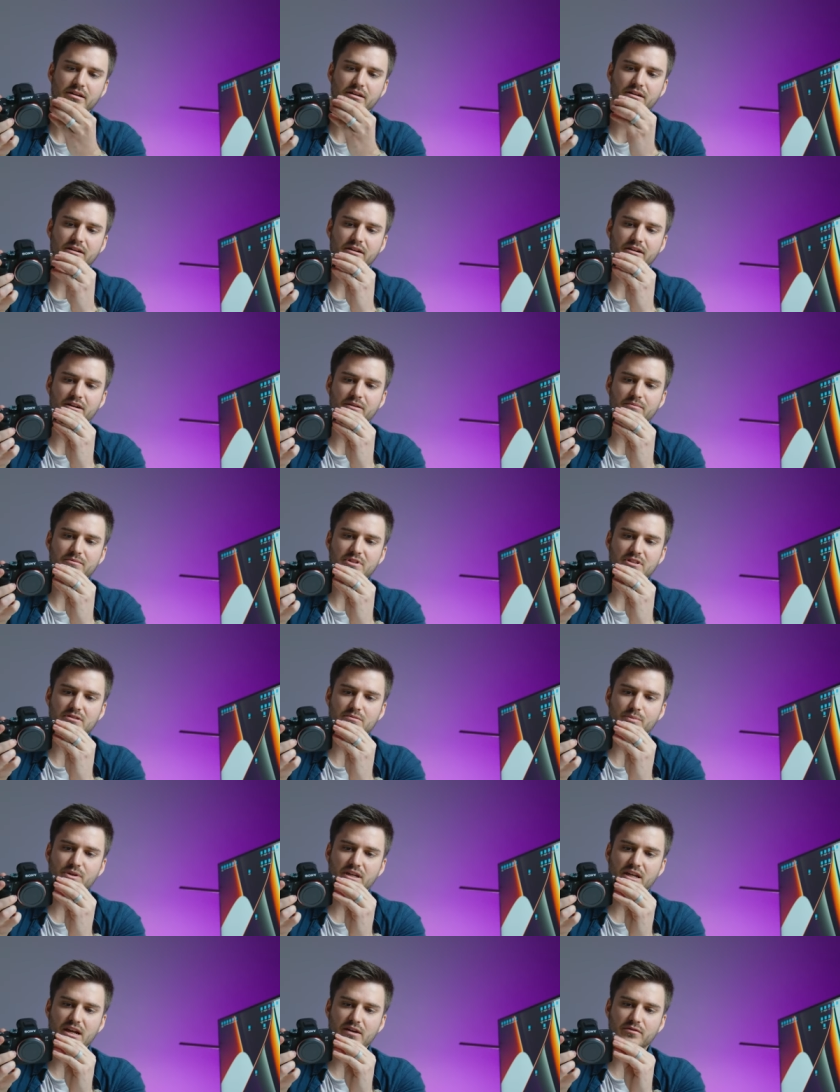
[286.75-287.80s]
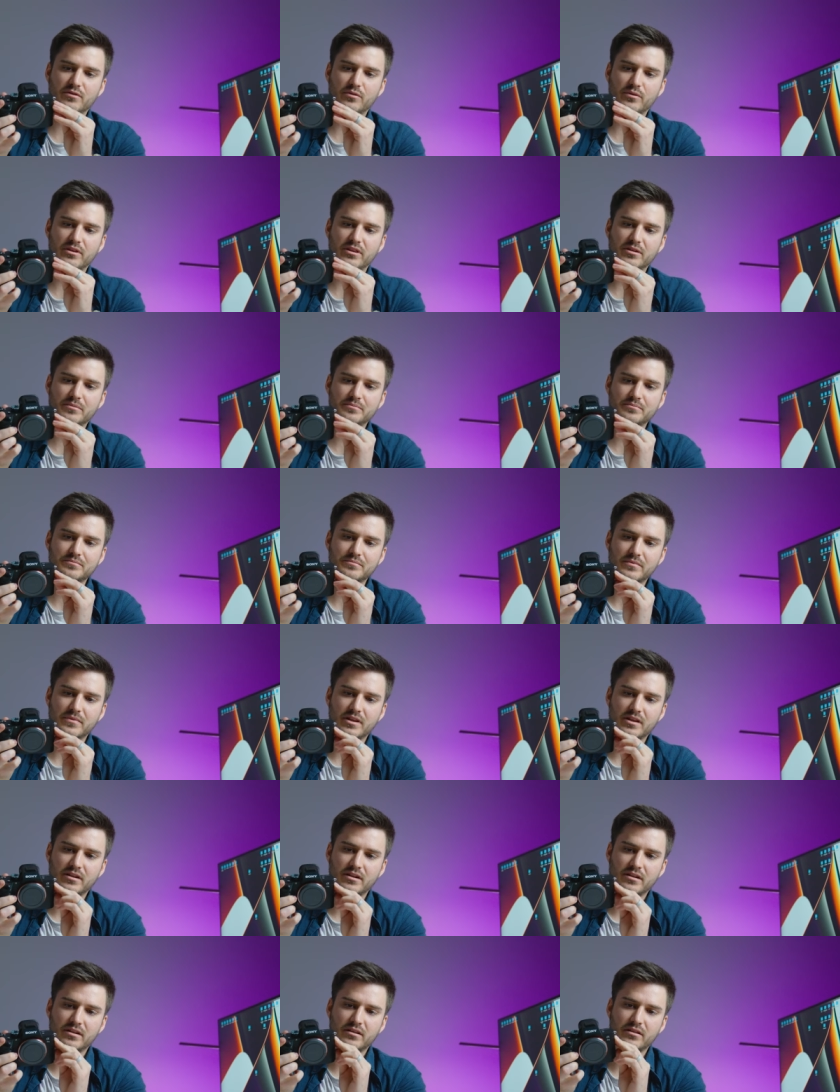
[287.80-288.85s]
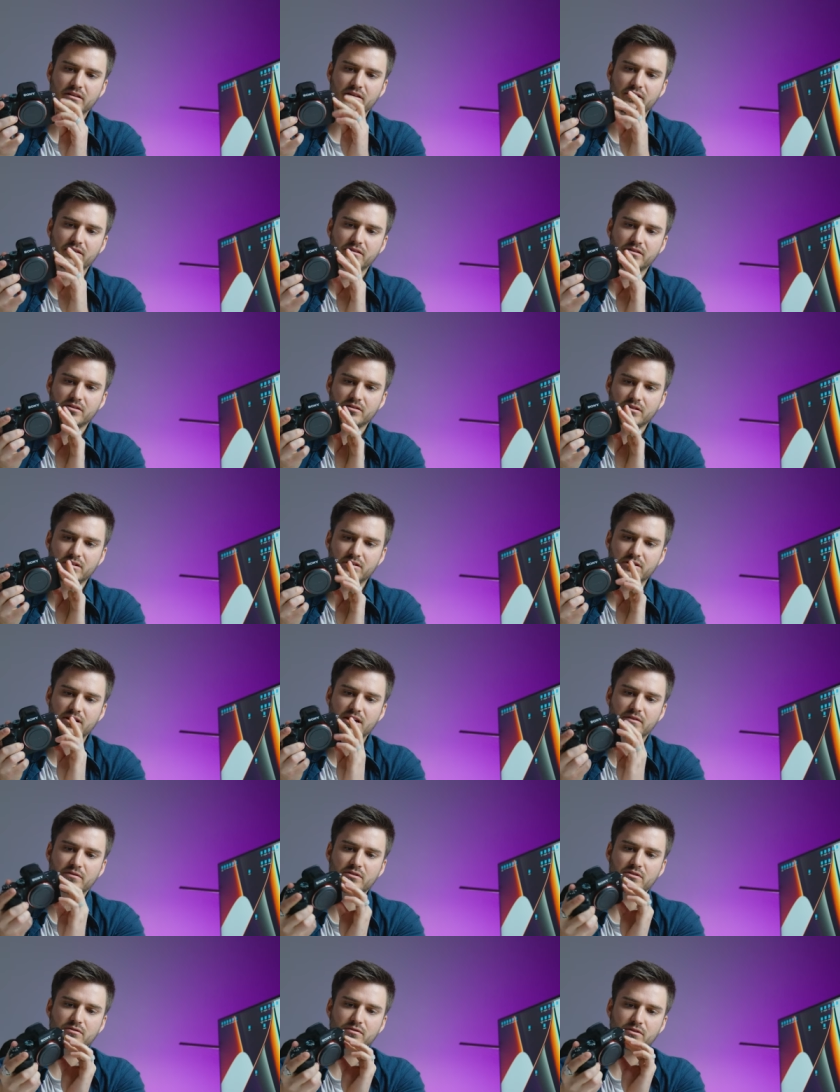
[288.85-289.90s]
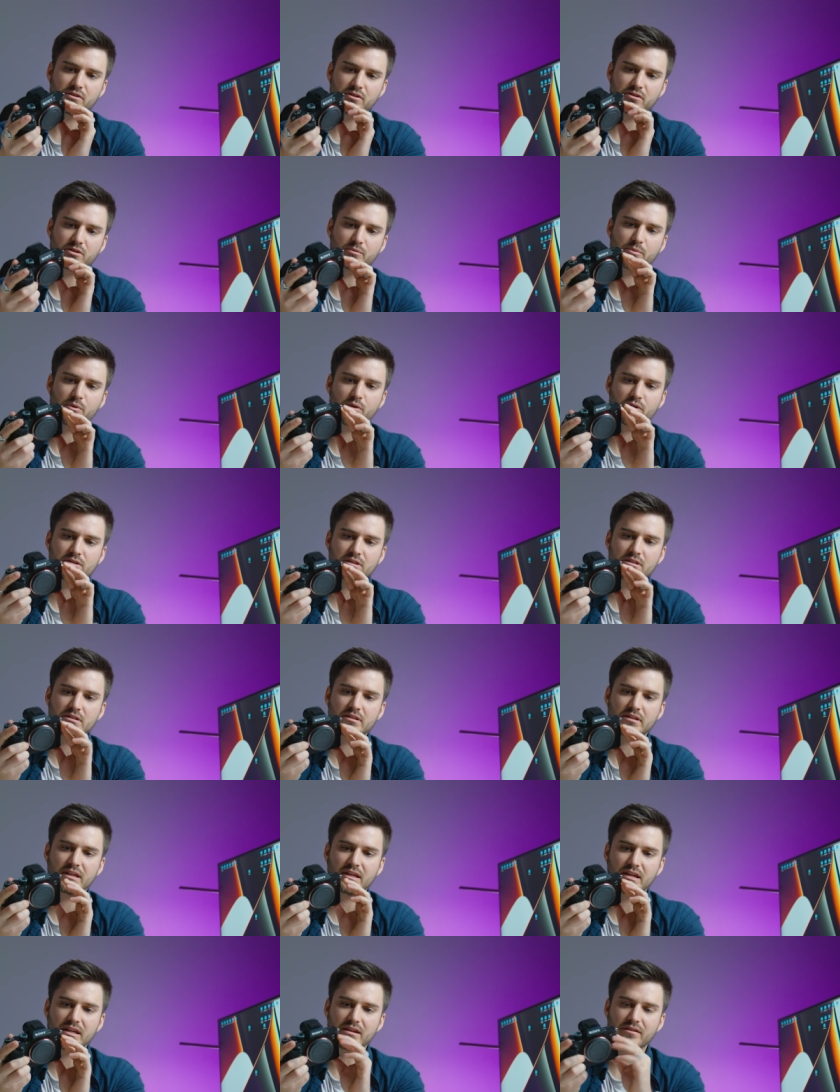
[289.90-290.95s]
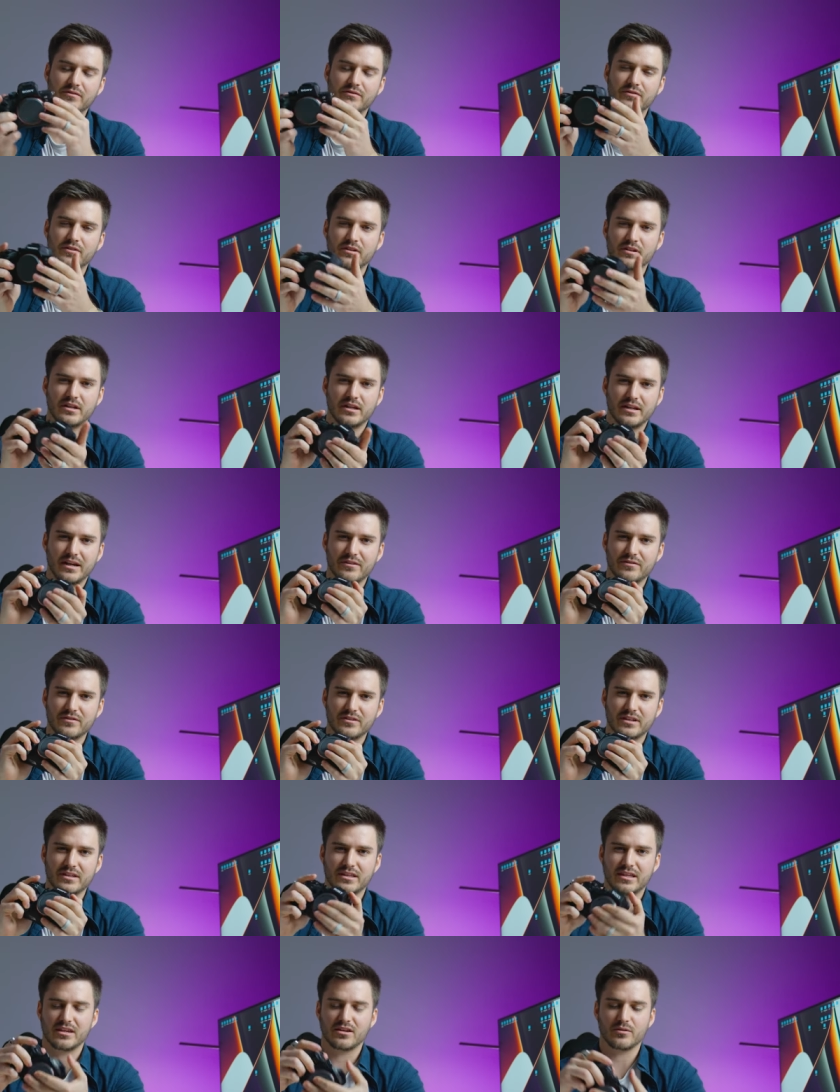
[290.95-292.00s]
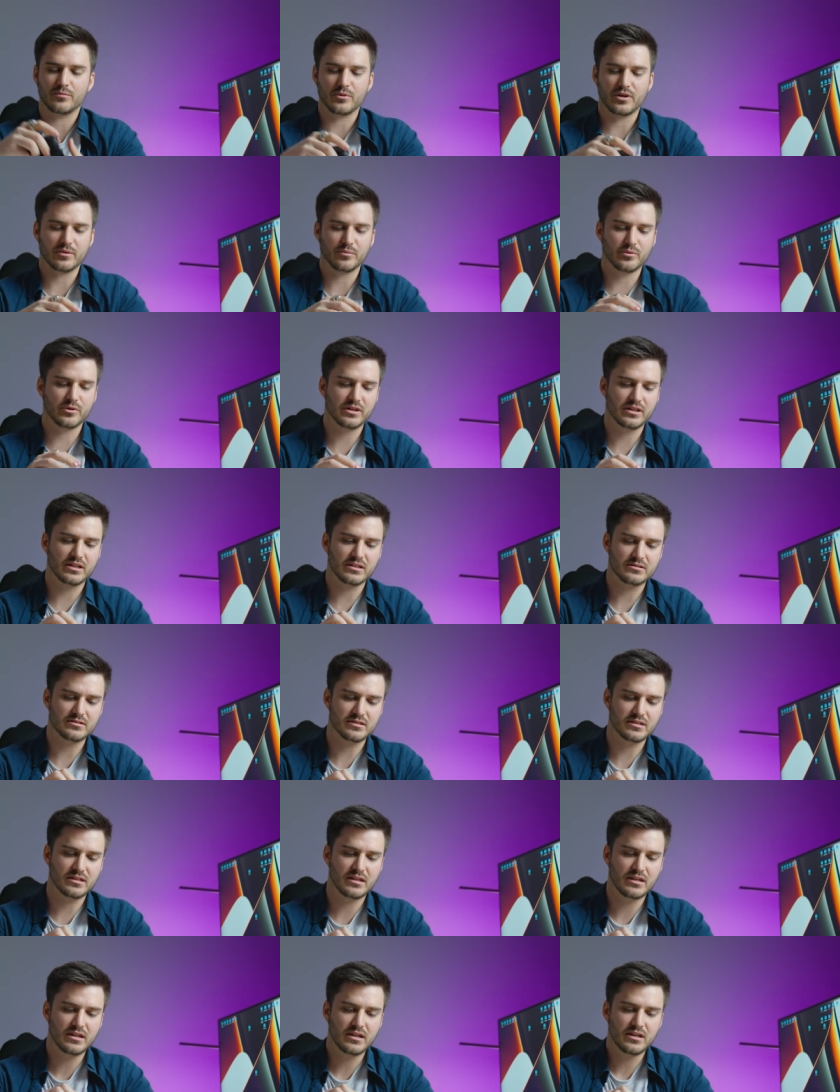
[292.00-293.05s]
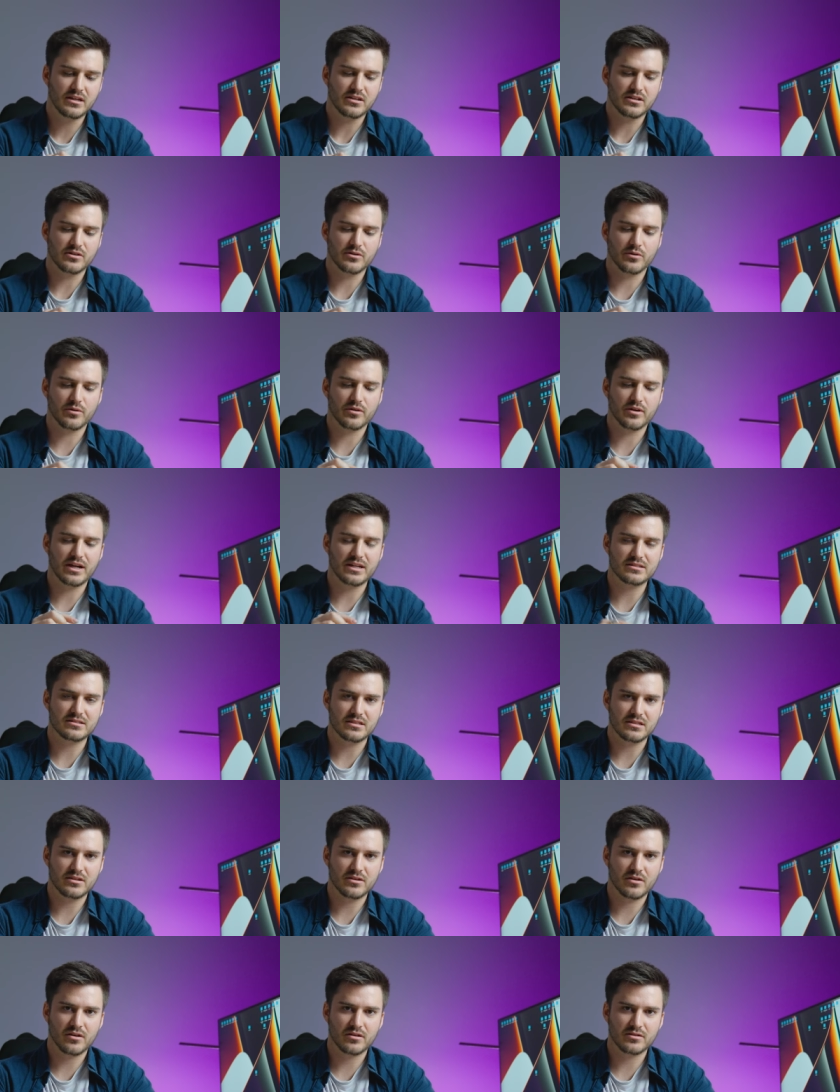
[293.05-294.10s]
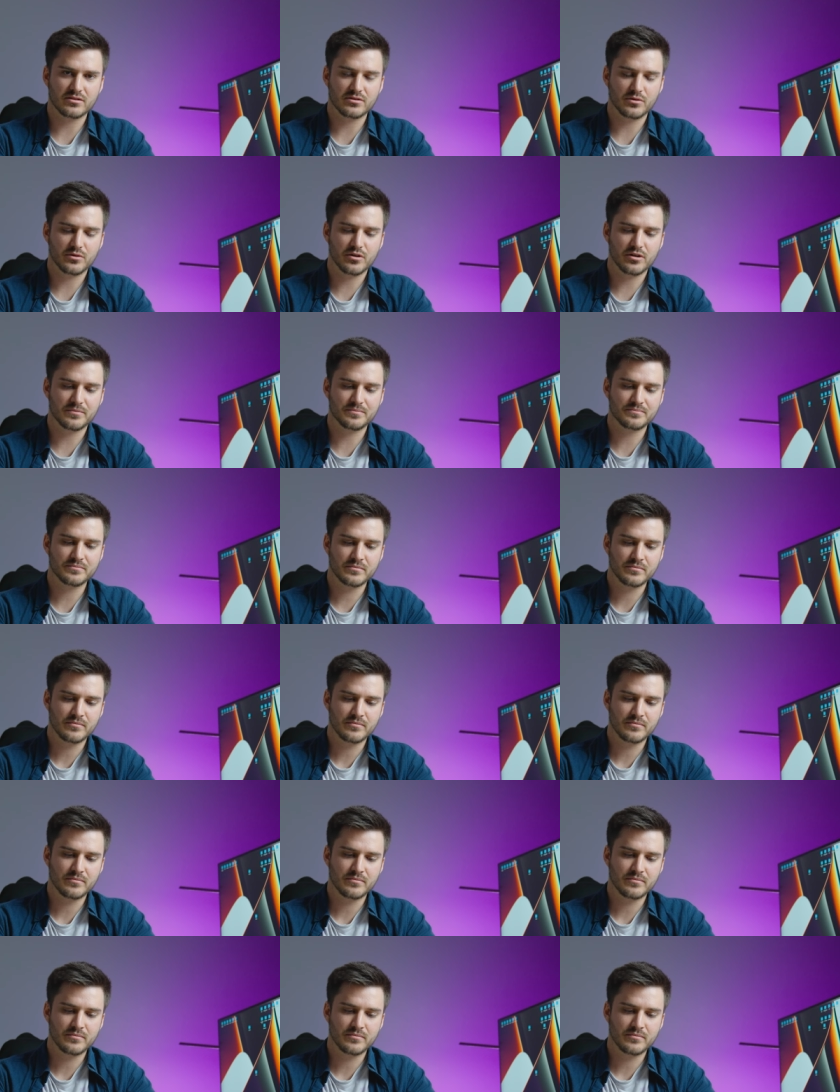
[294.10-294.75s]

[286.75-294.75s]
Um, just be careful with them. Uh, the, your little covers for all your ports, they feel I feel like they could break pretty easily. Your SD card door,